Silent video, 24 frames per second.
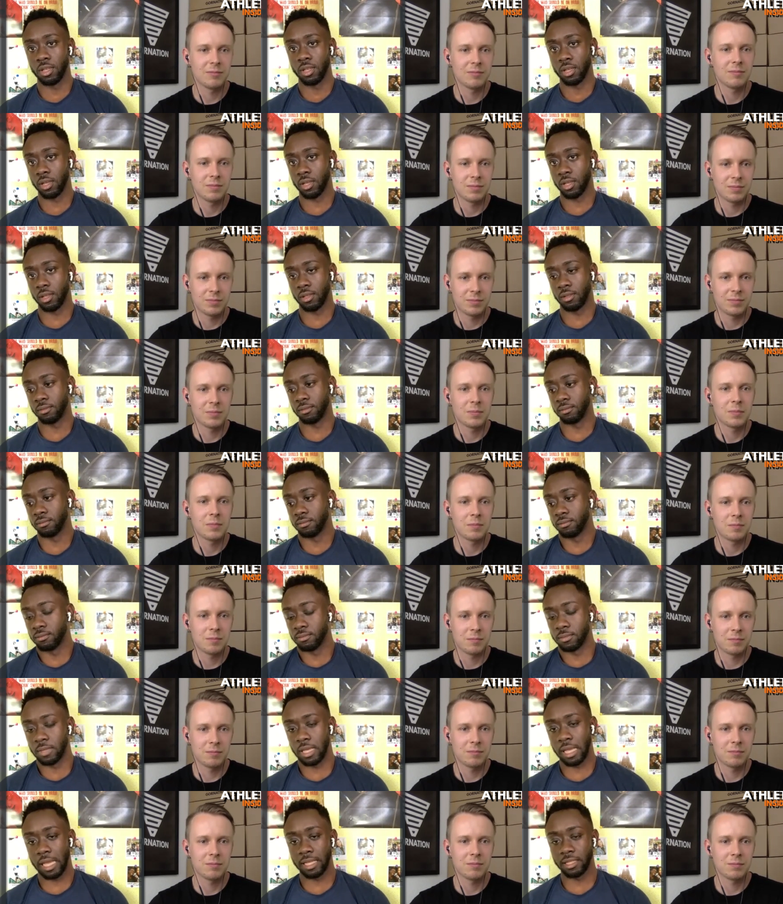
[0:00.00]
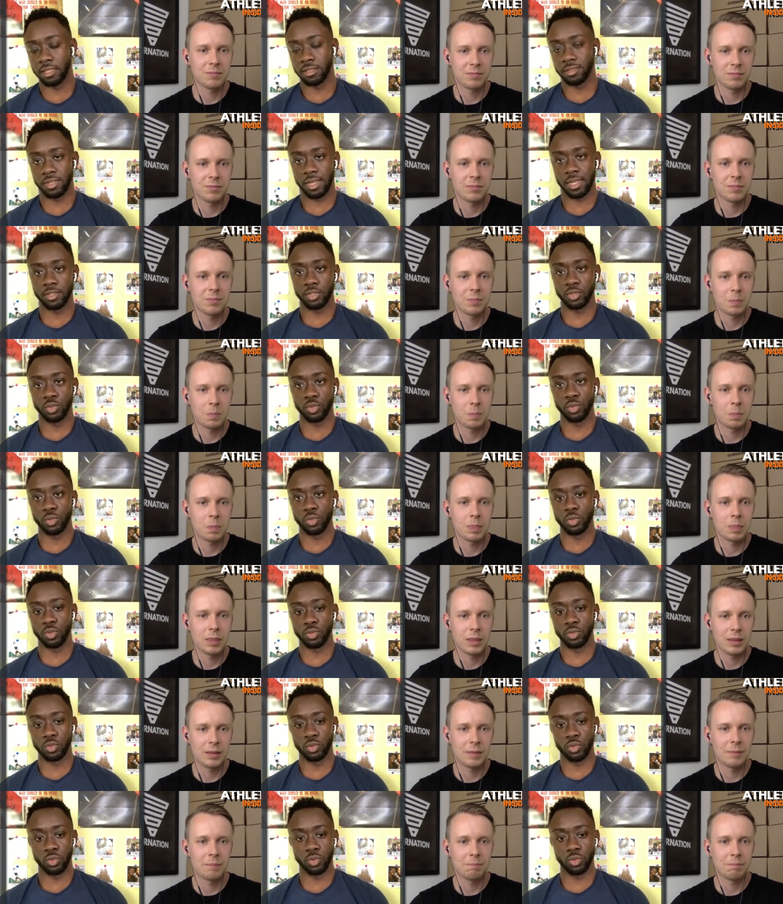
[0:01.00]
Speaker 1: and I'll try to,
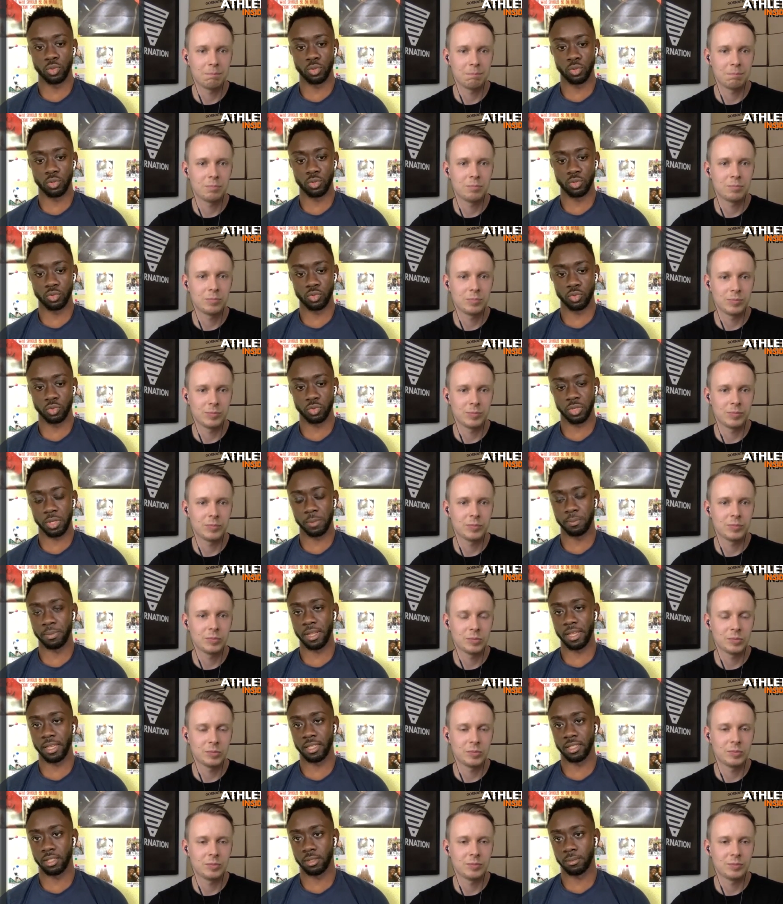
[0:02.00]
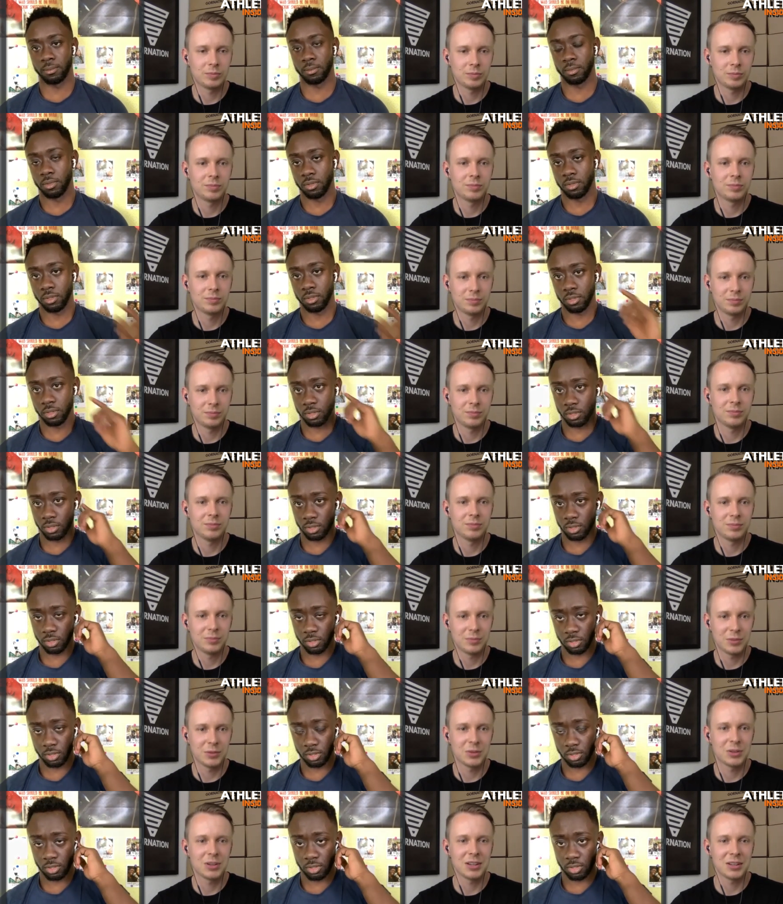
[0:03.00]
to, to reply them.
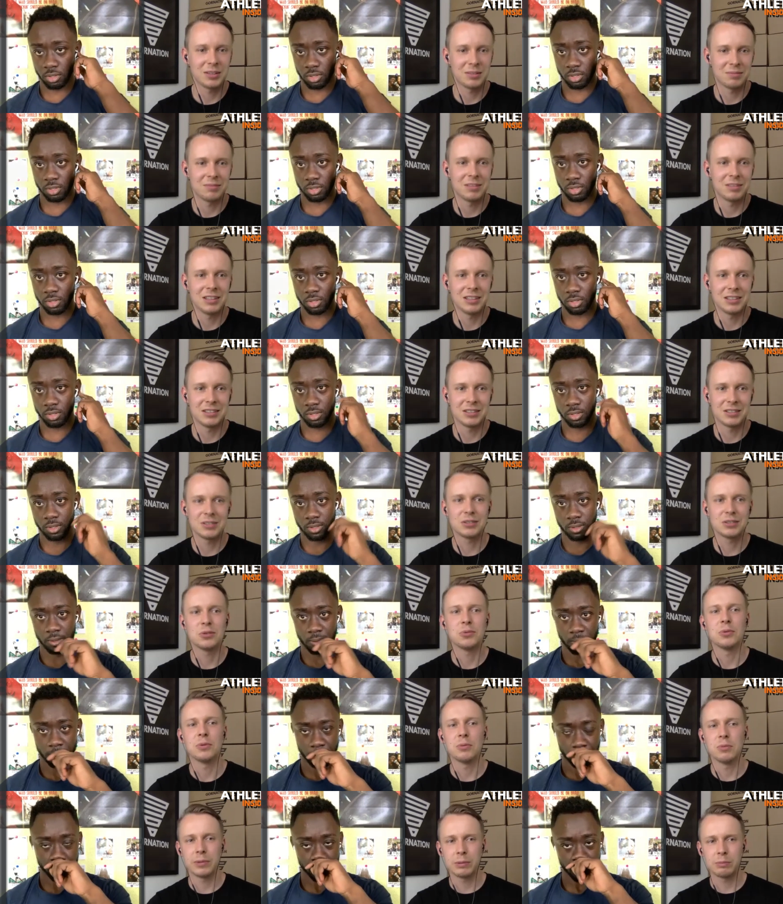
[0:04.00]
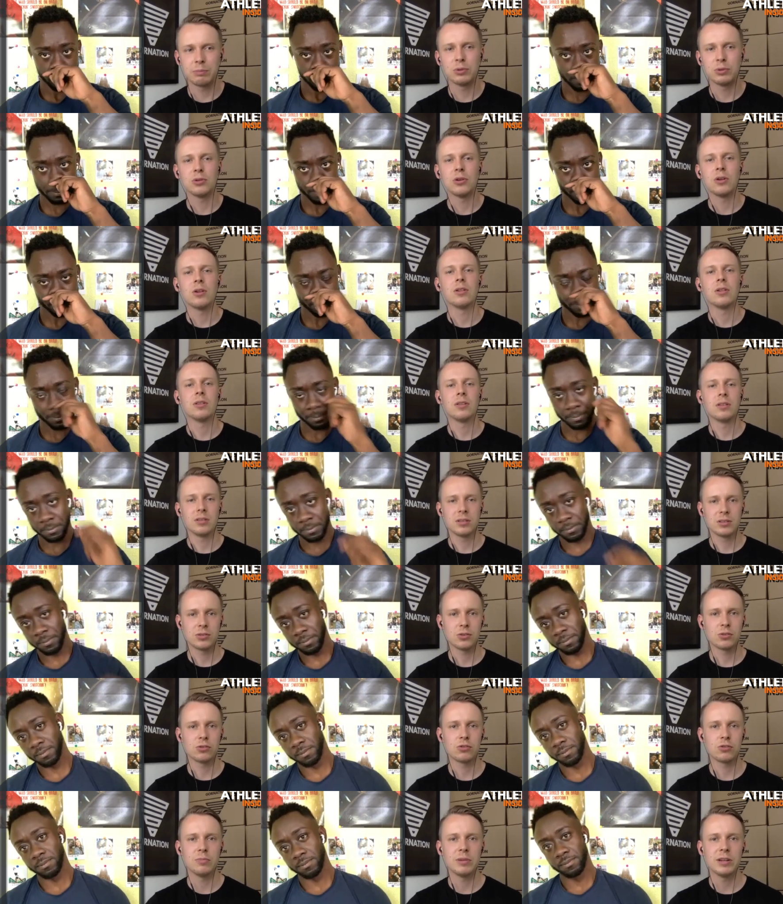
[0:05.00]
Speaker 2: Okay, nice. So we will put all the
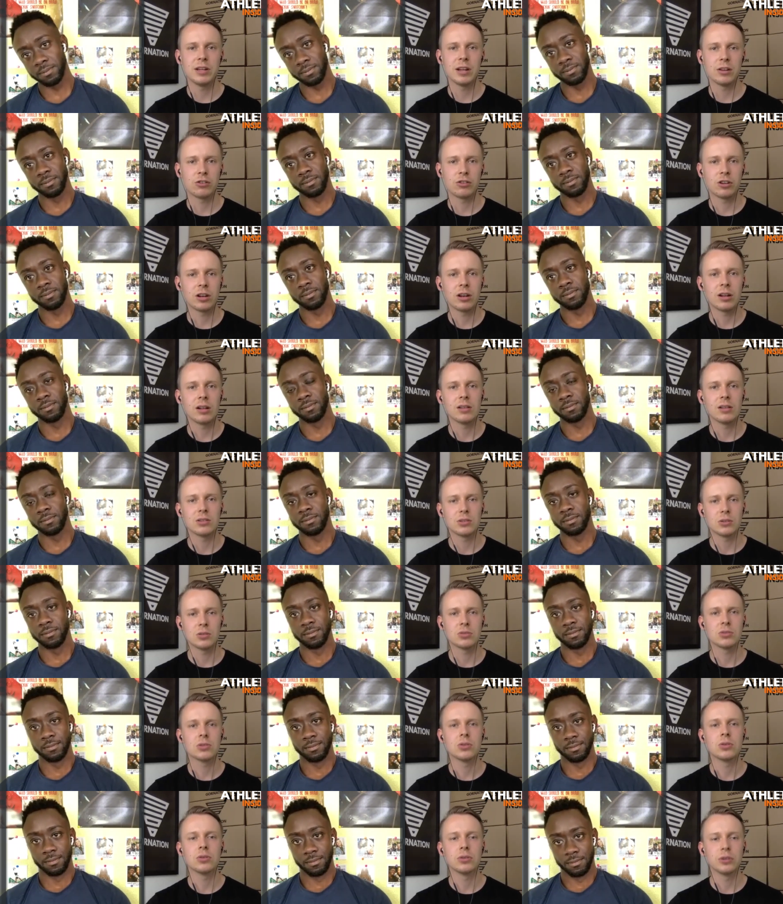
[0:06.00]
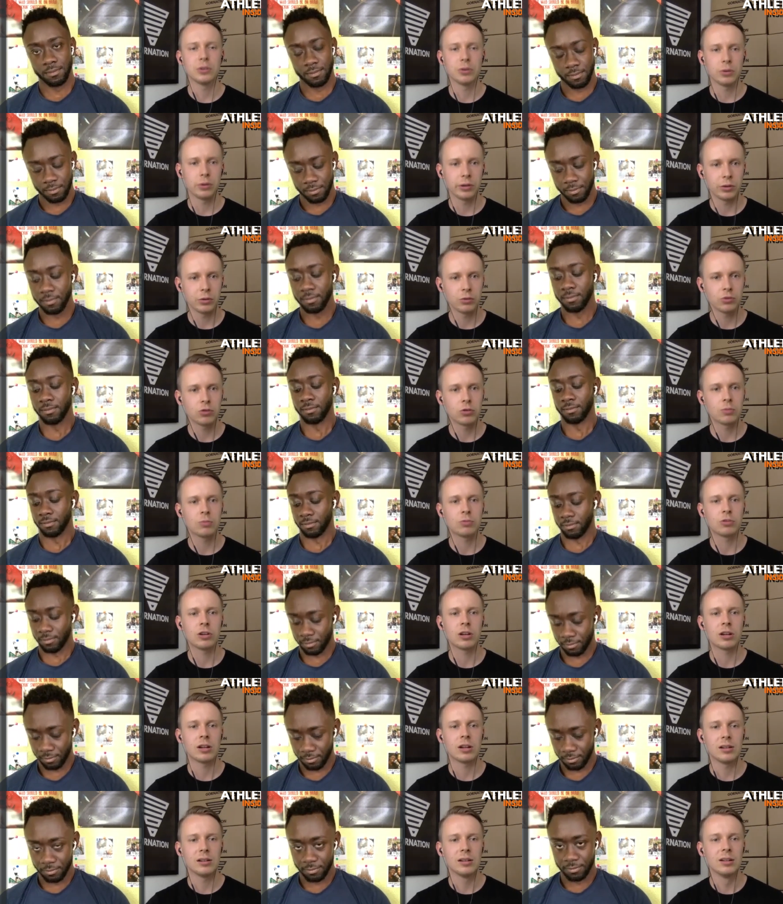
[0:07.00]
social media channels, also your YouTube
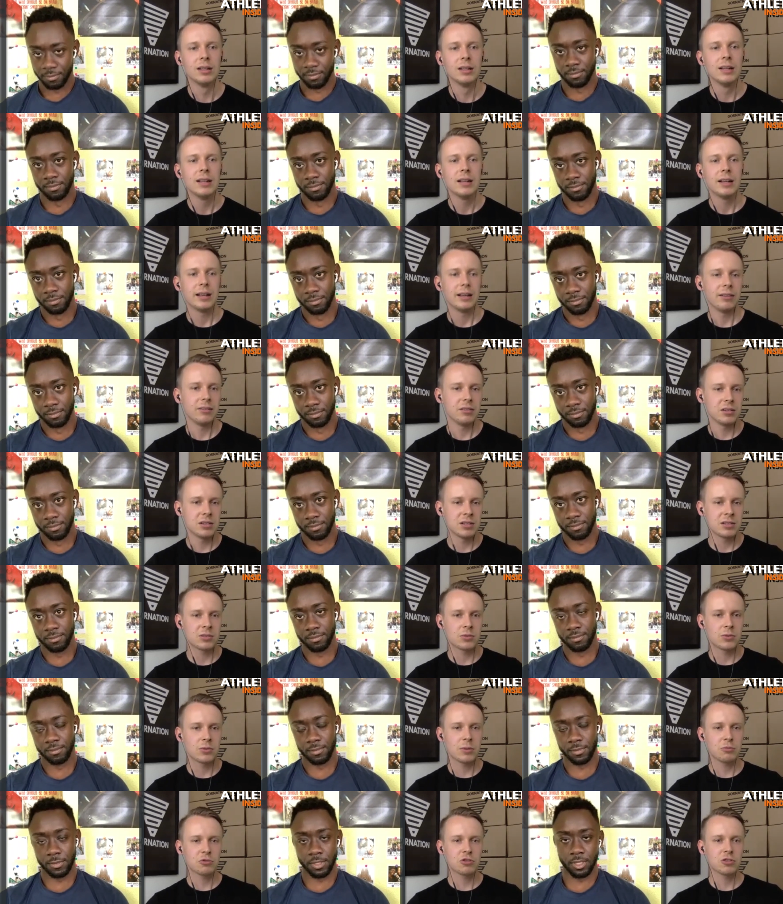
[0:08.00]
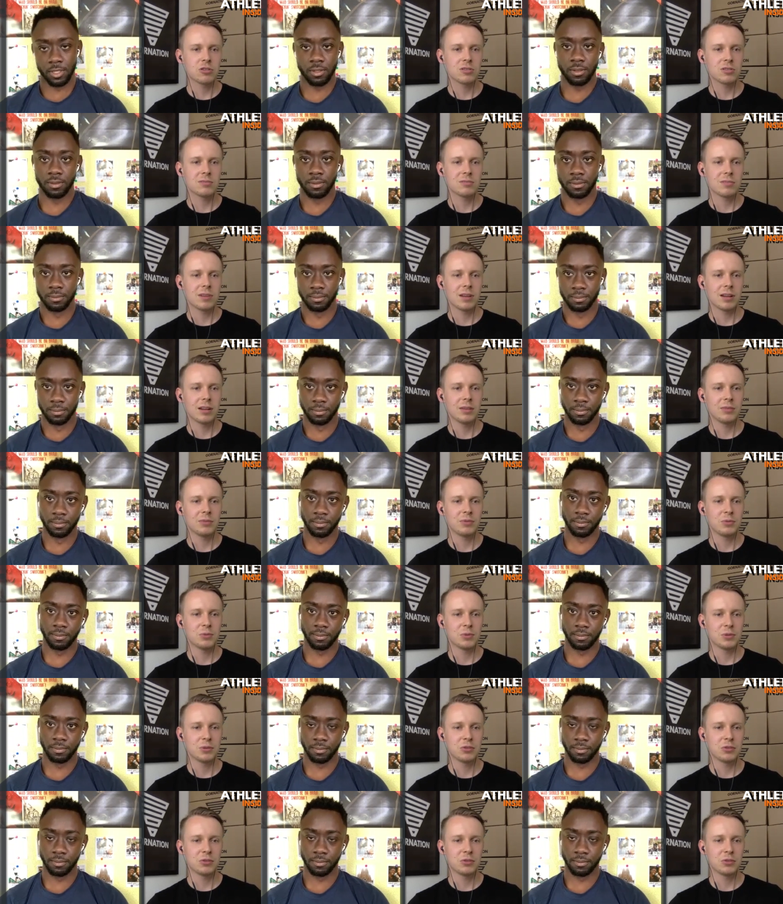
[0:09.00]
channel in the description. And if you want